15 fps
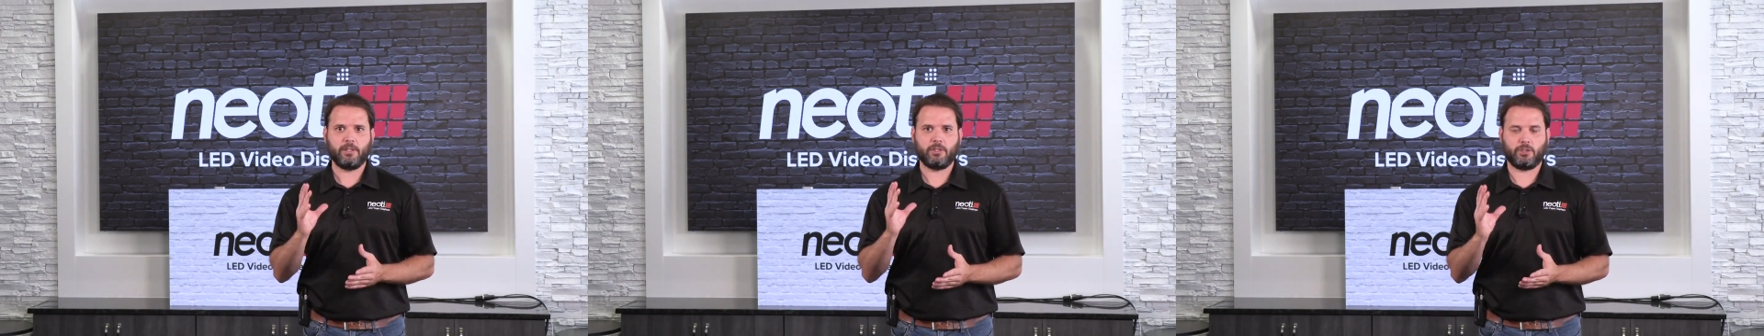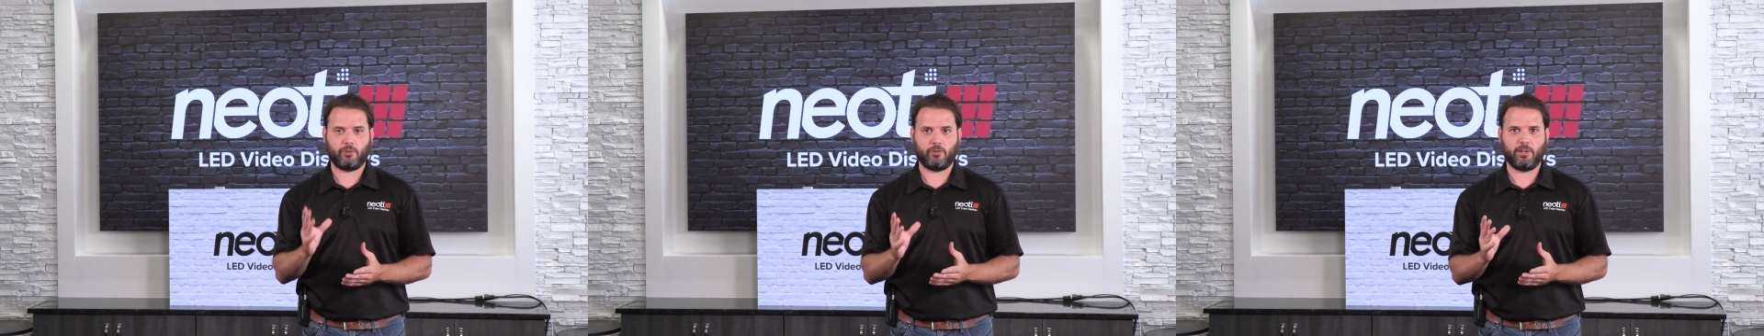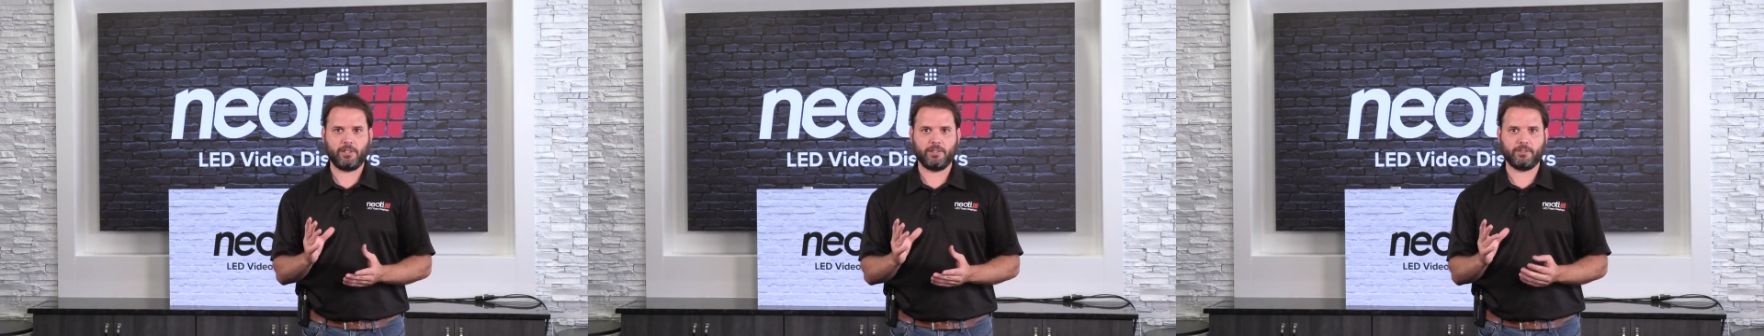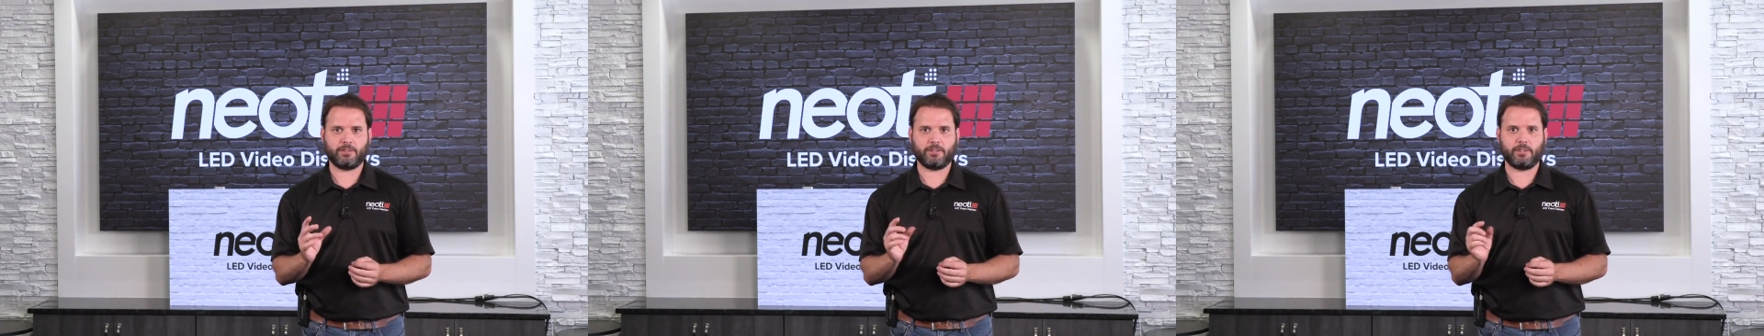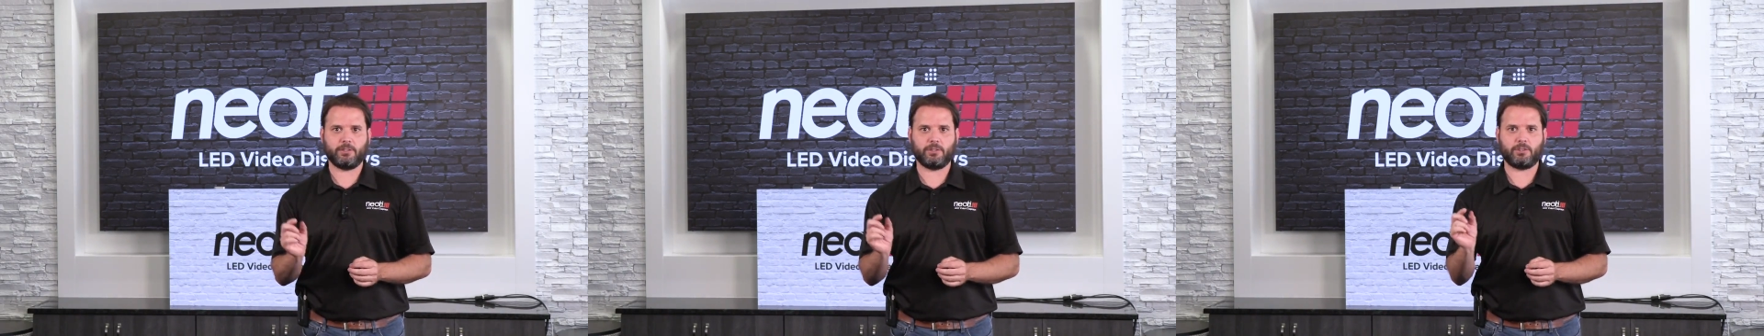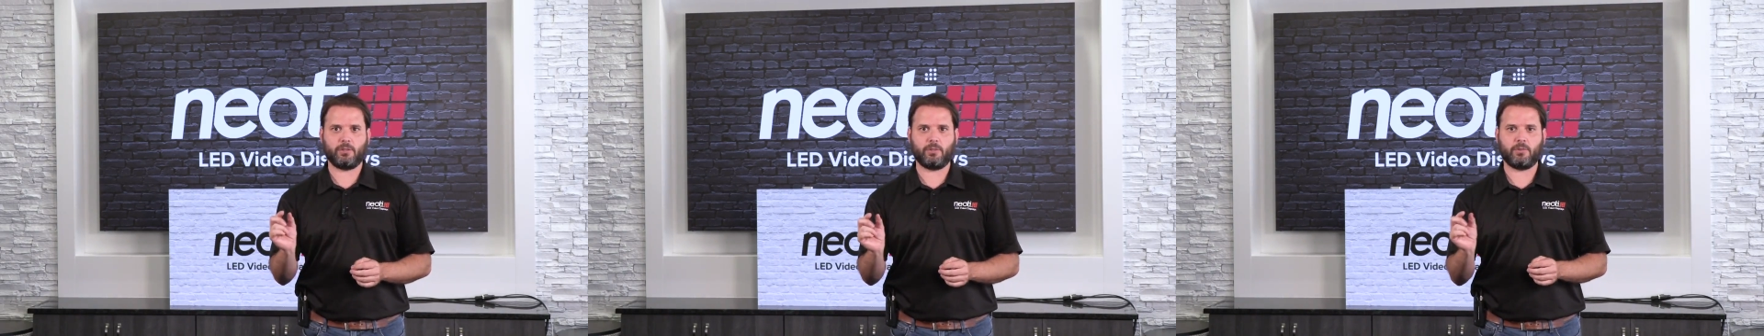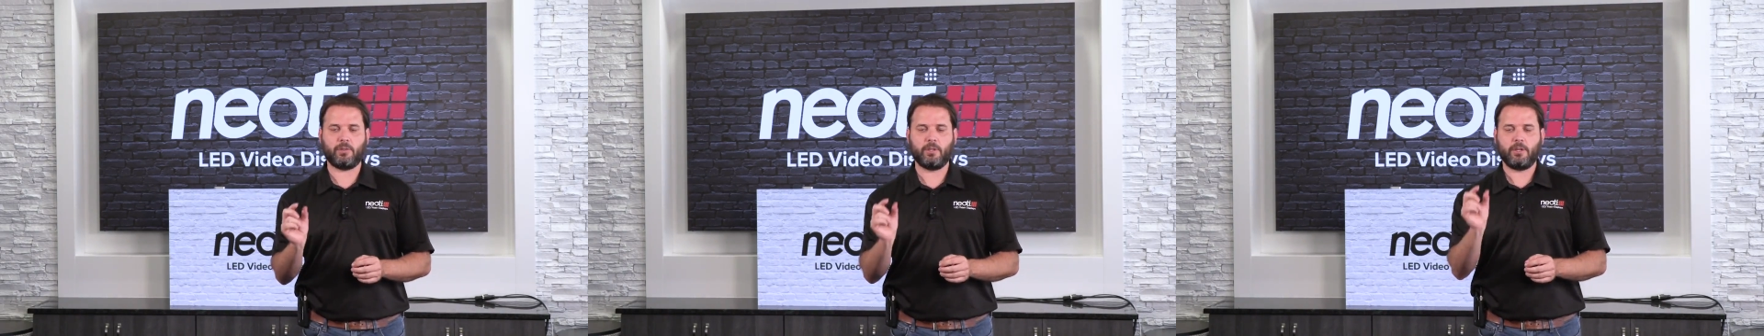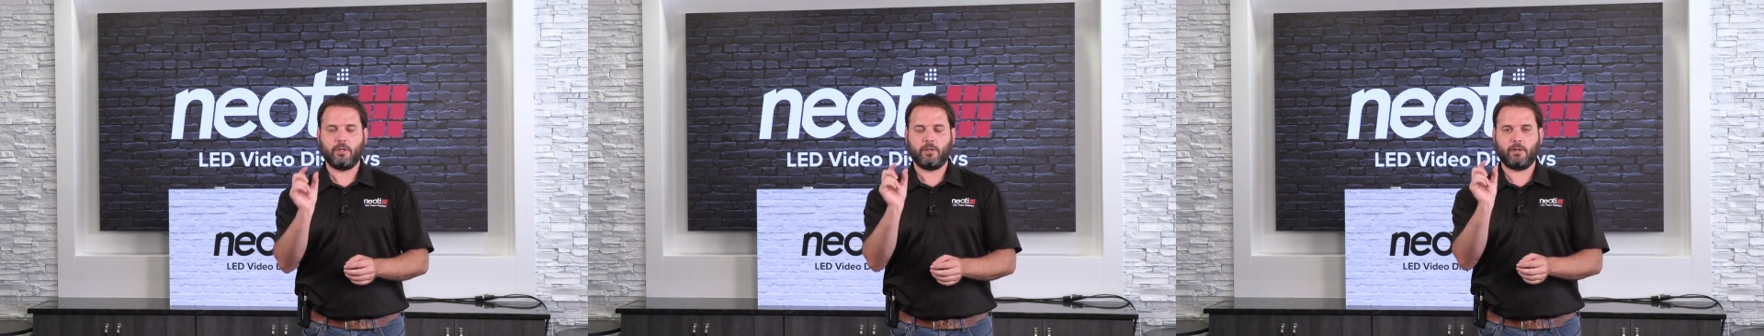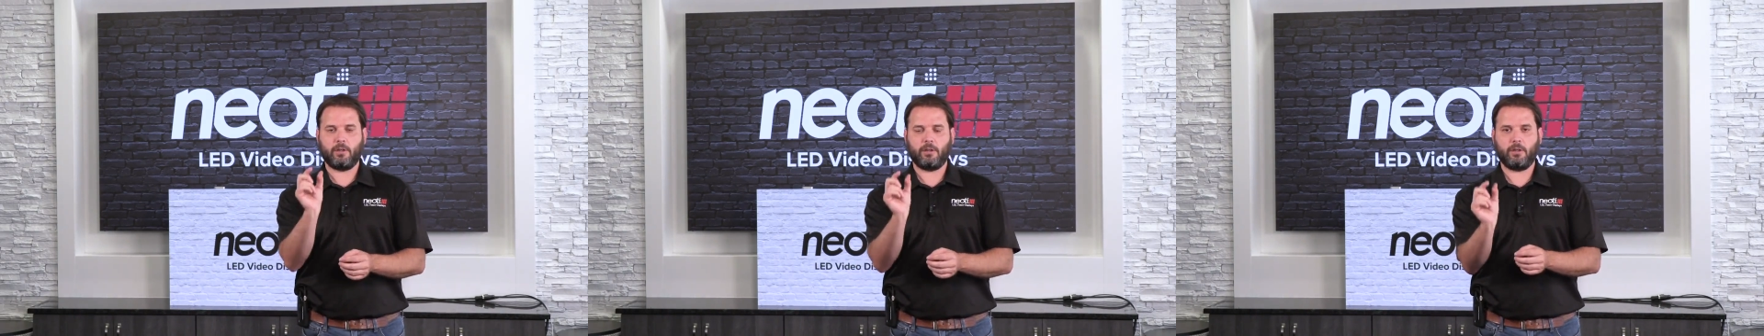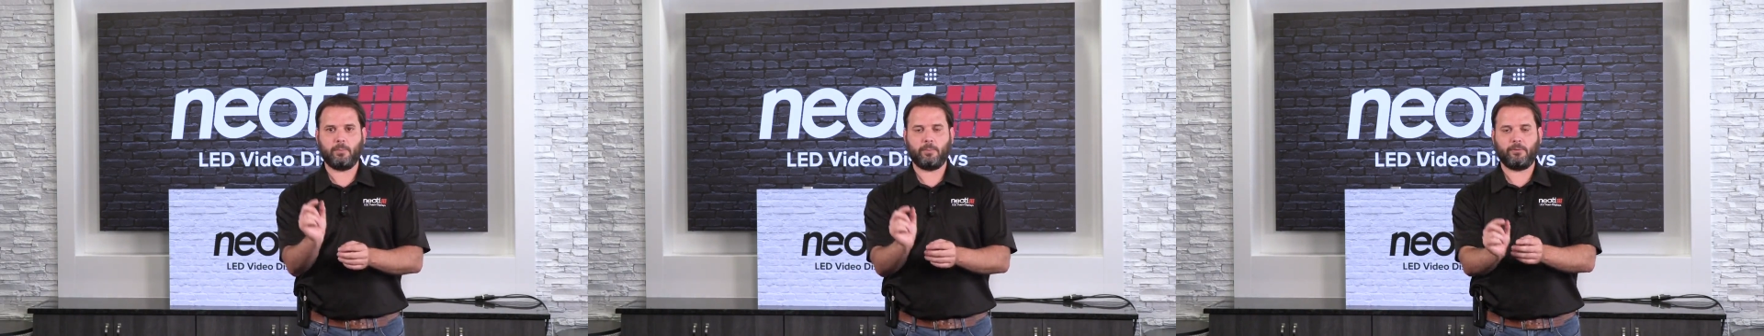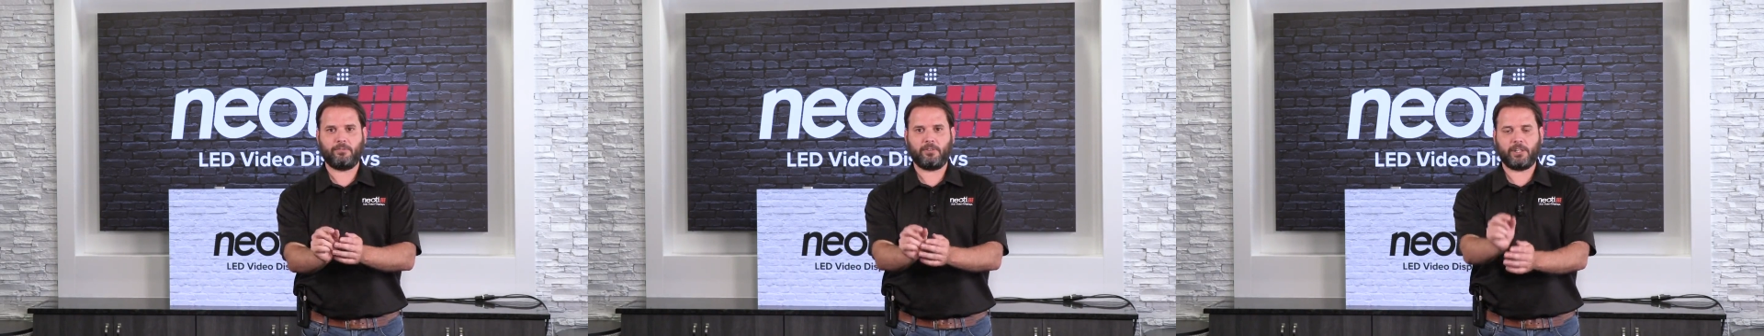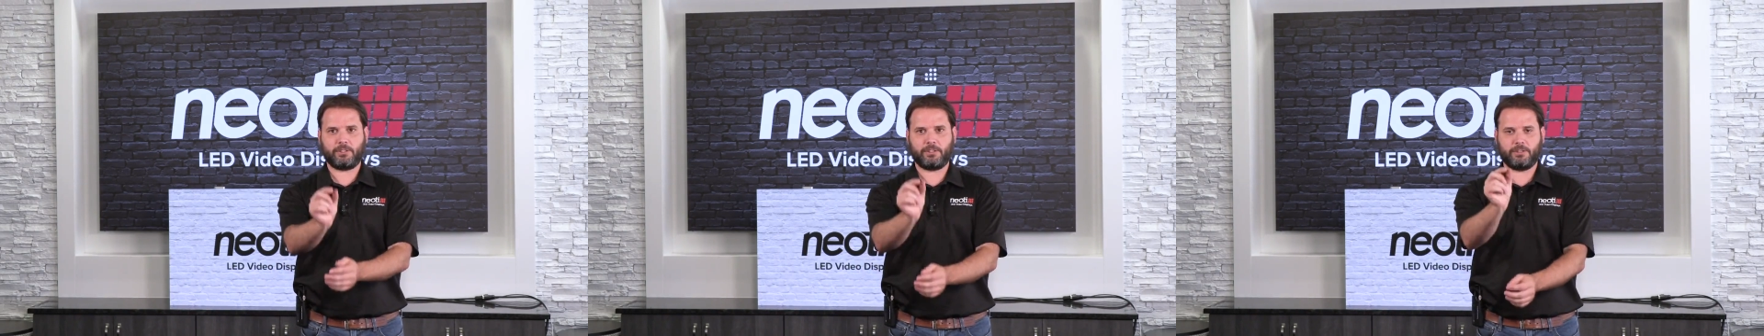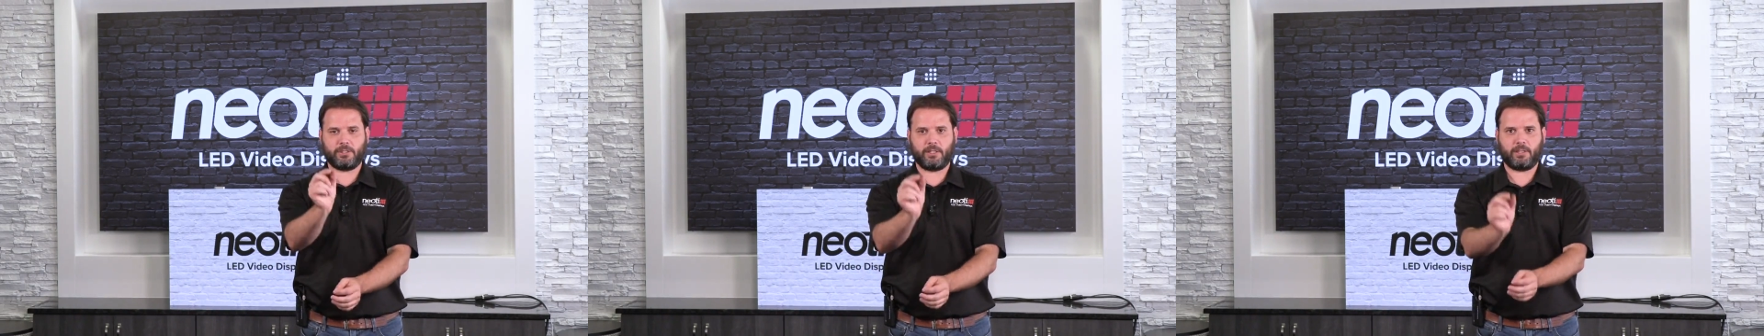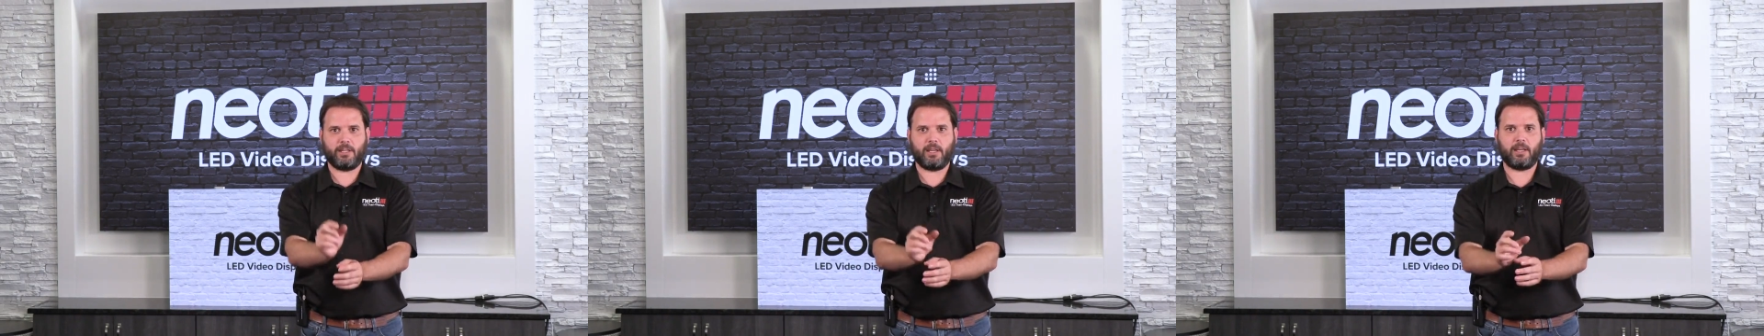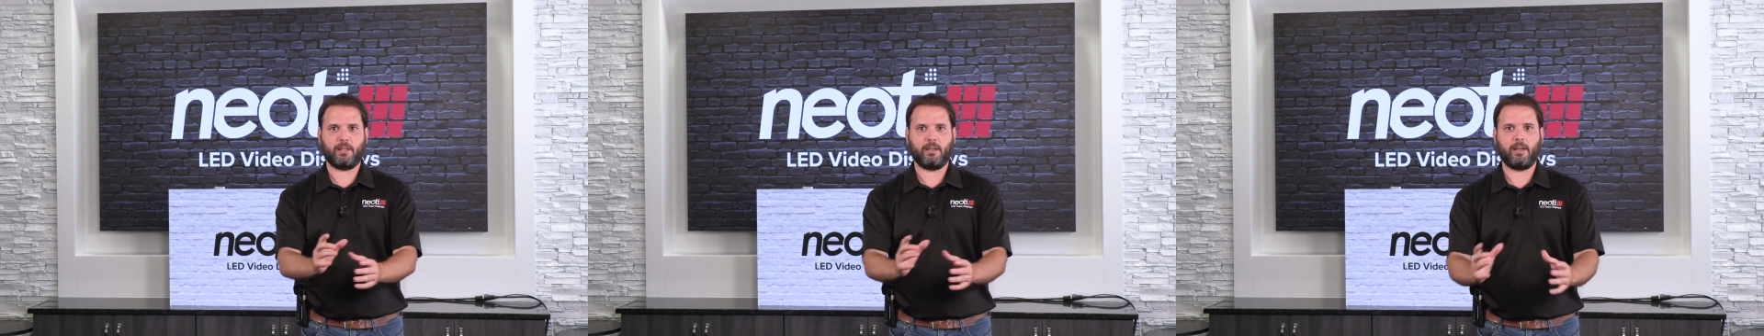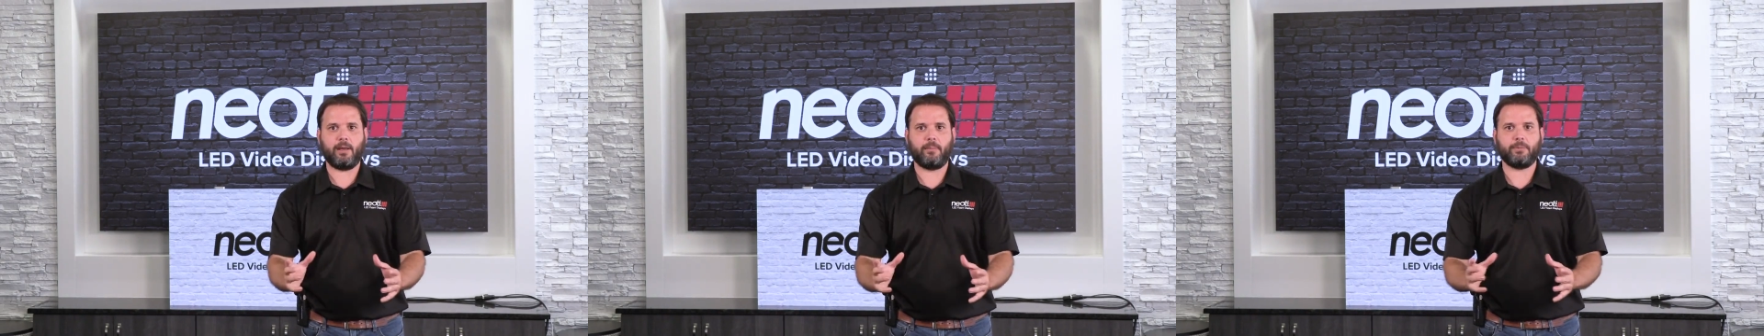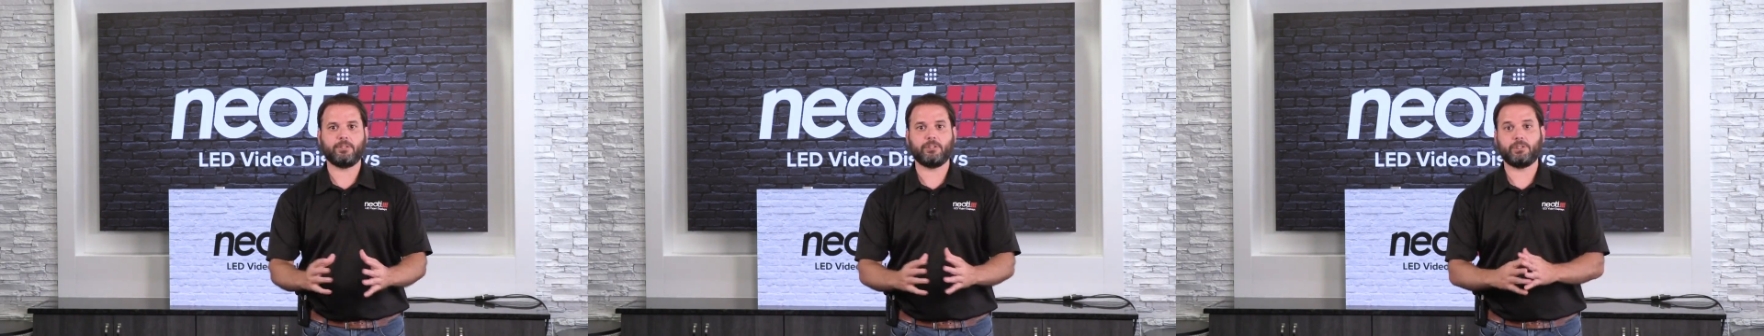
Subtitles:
screens, and so imperfections like that can happen.